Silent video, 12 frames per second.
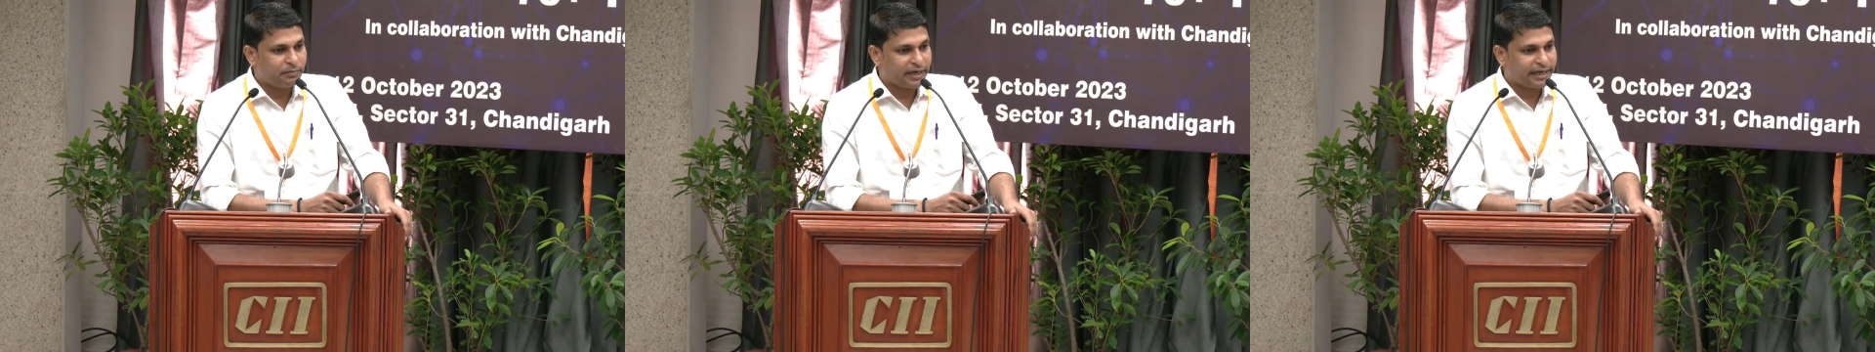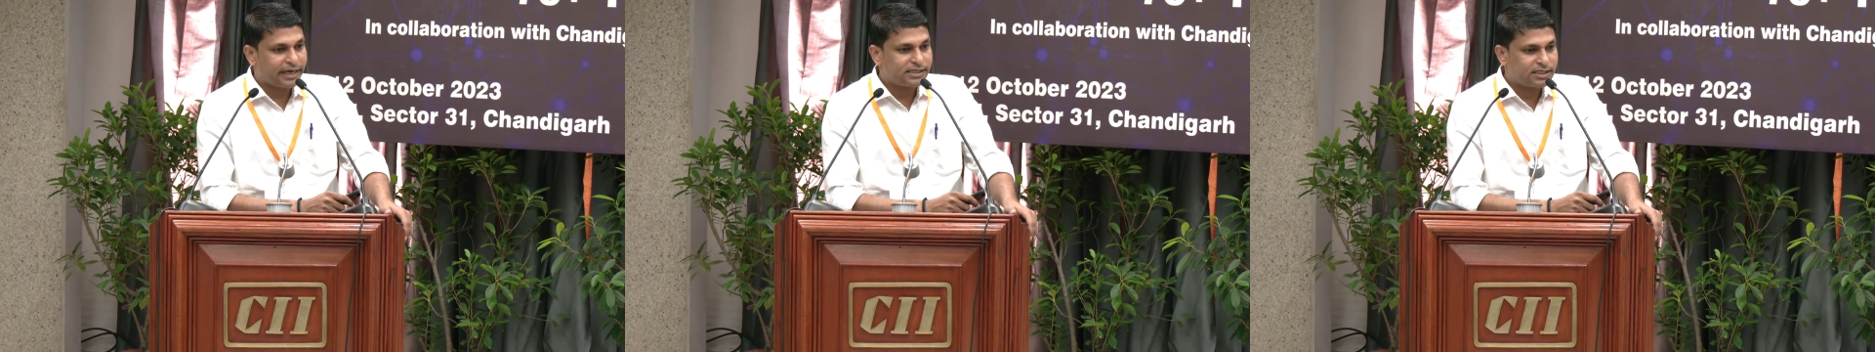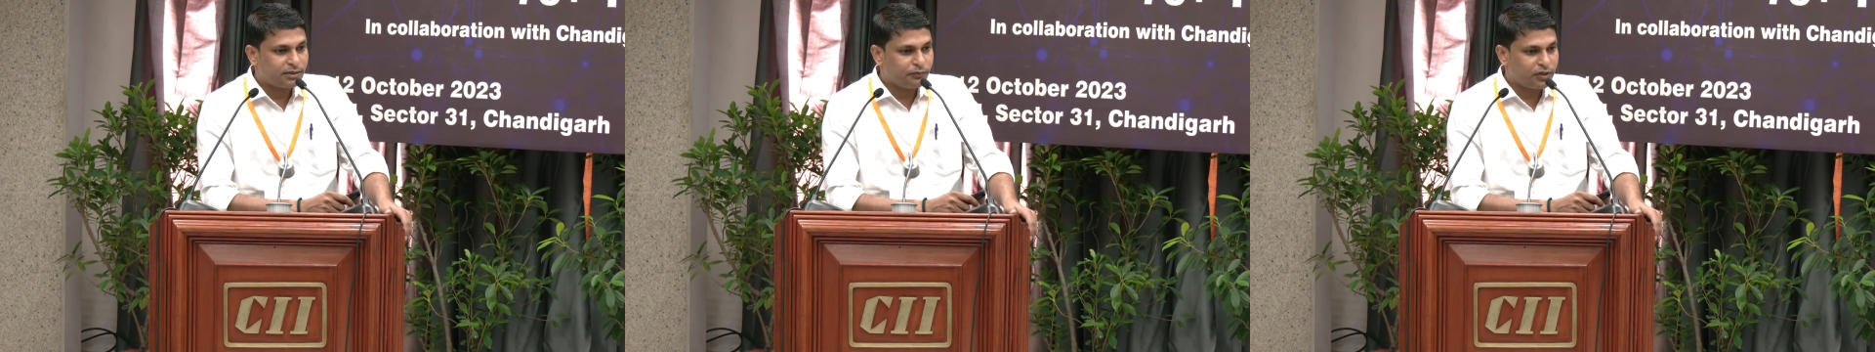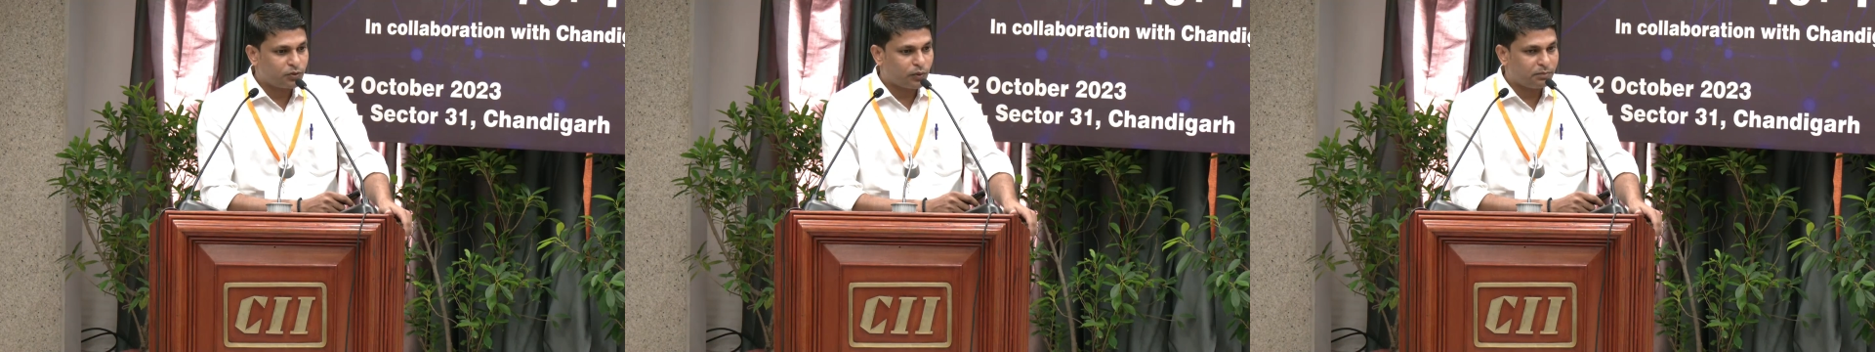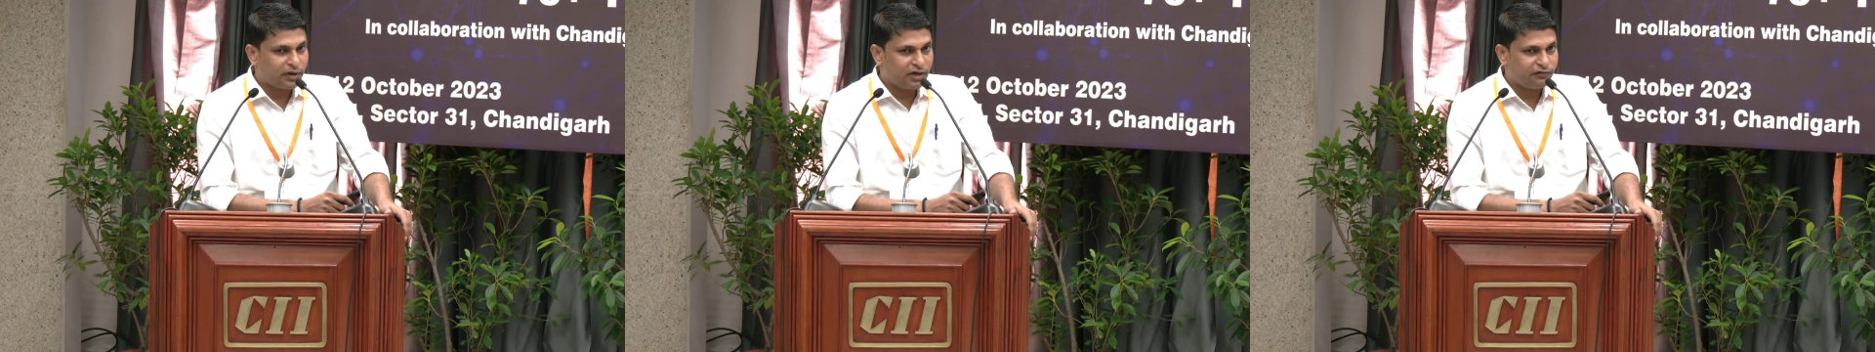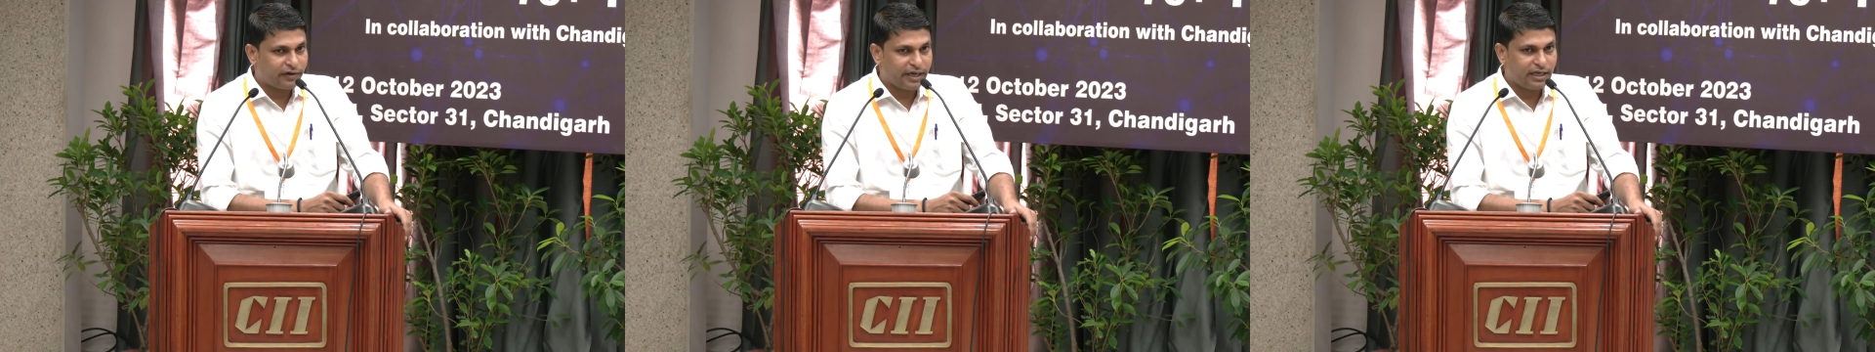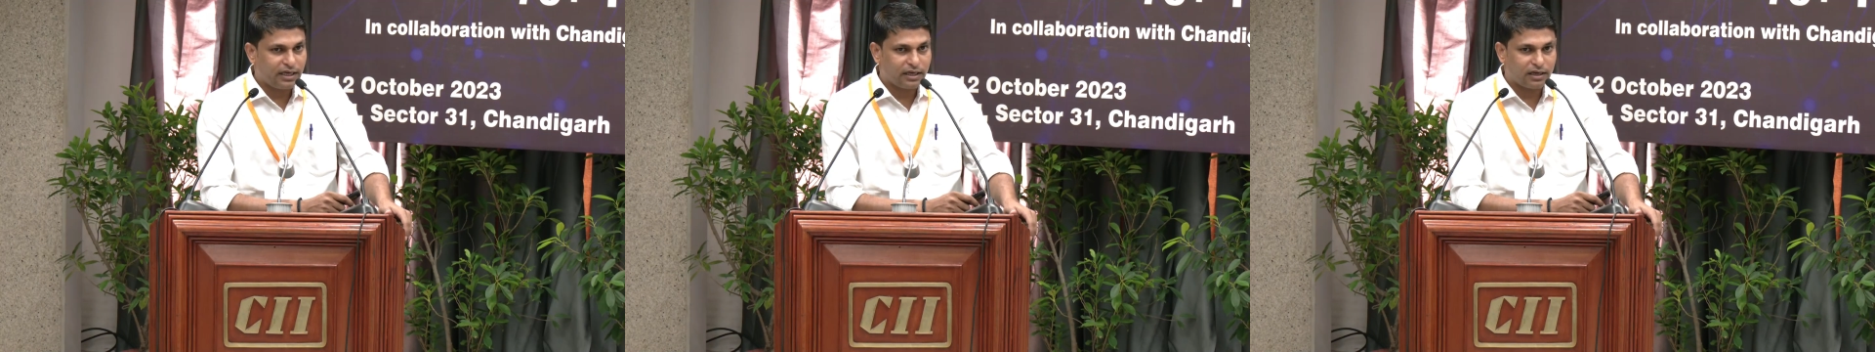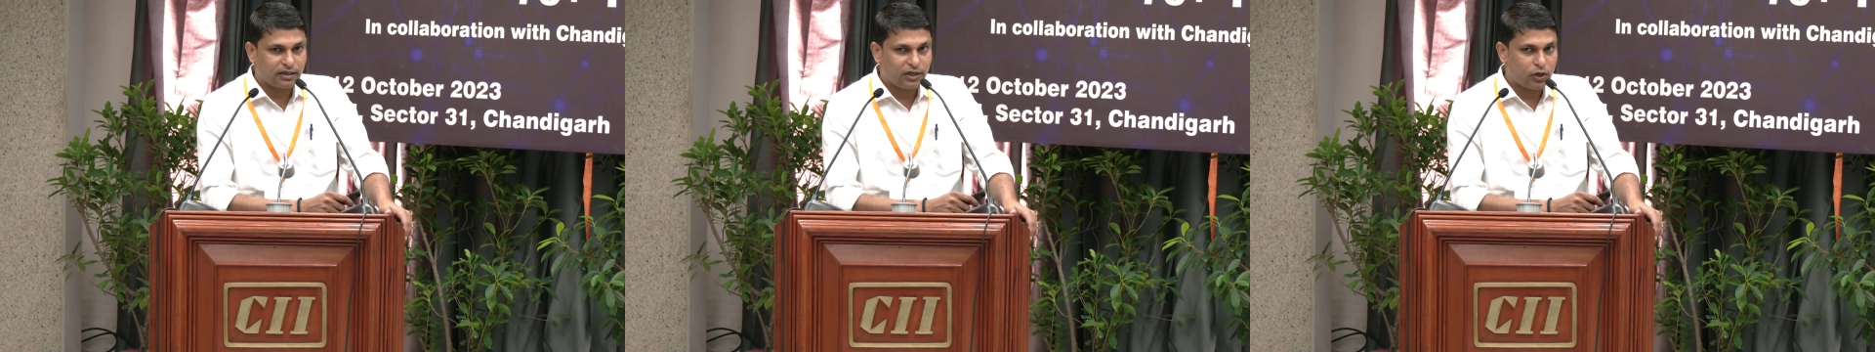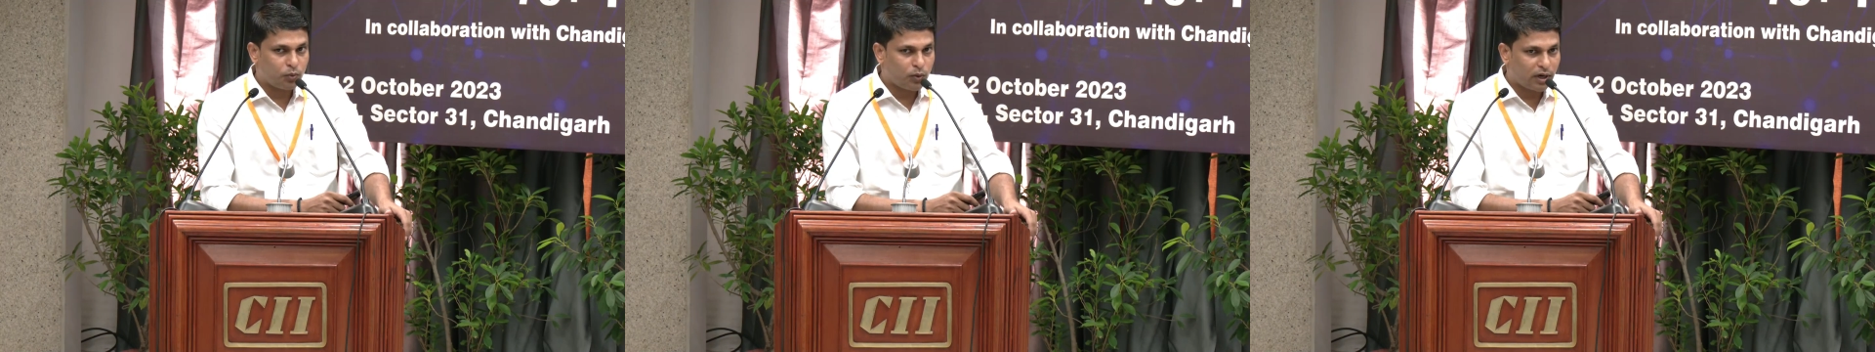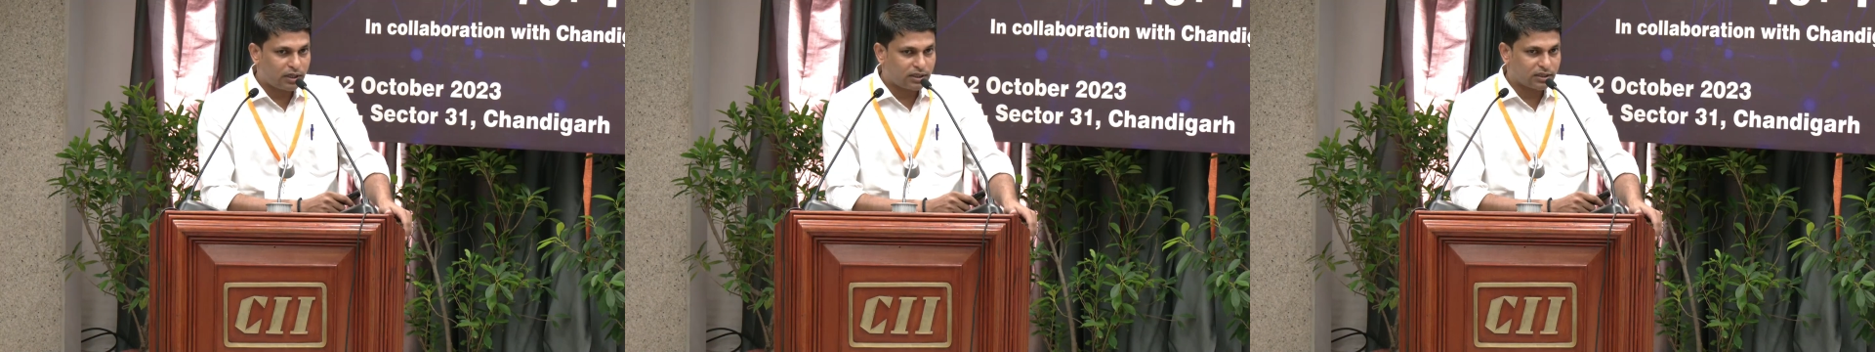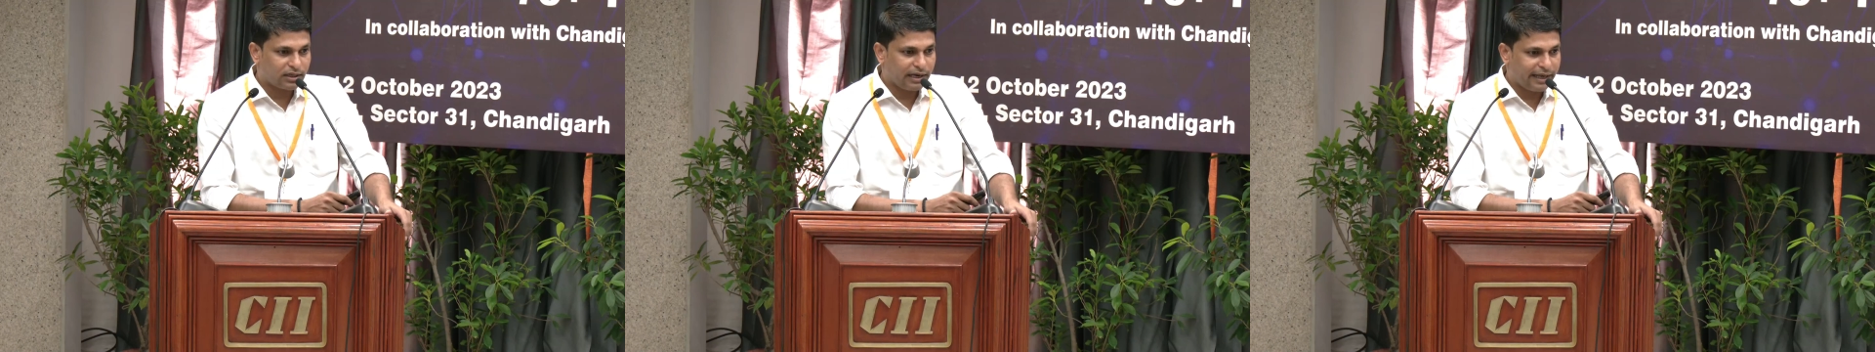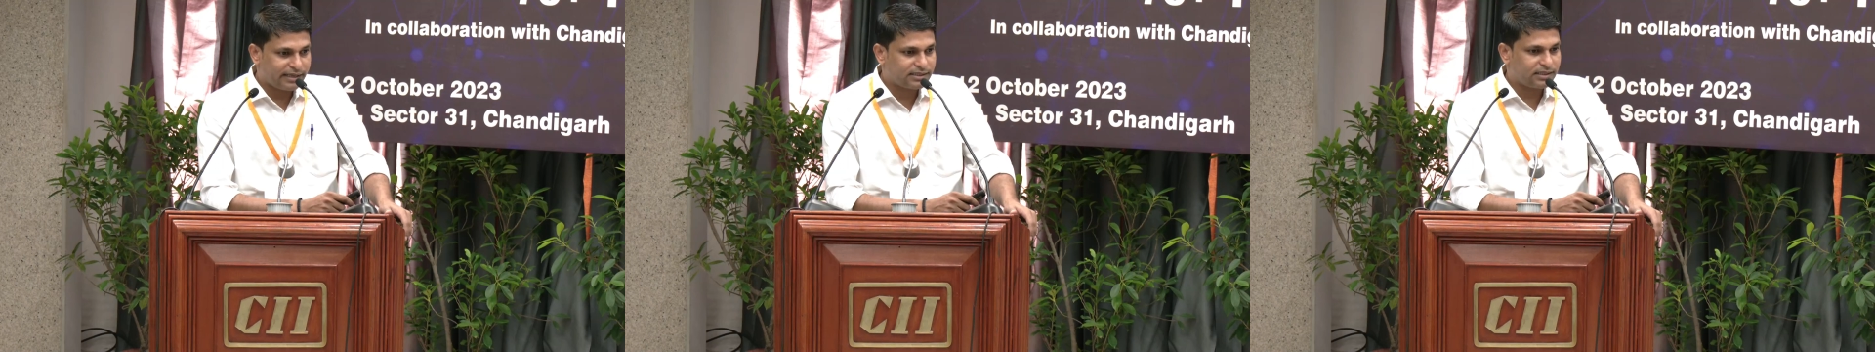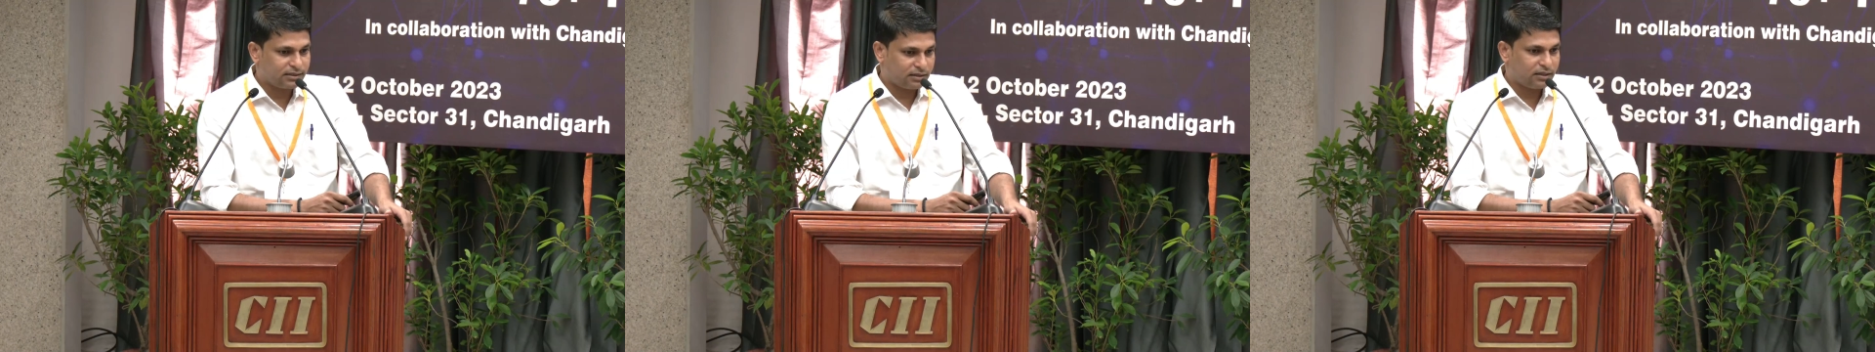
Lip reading: mechanism with 1.5 kilowatt laser.